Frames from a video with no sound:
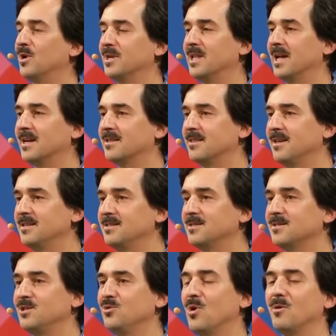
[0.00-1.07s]
I like
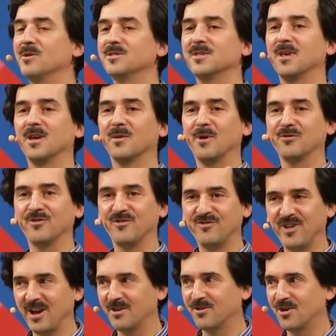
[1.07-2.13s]
this. You always think about the
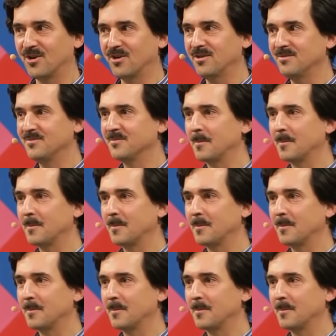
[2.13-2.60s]
terror.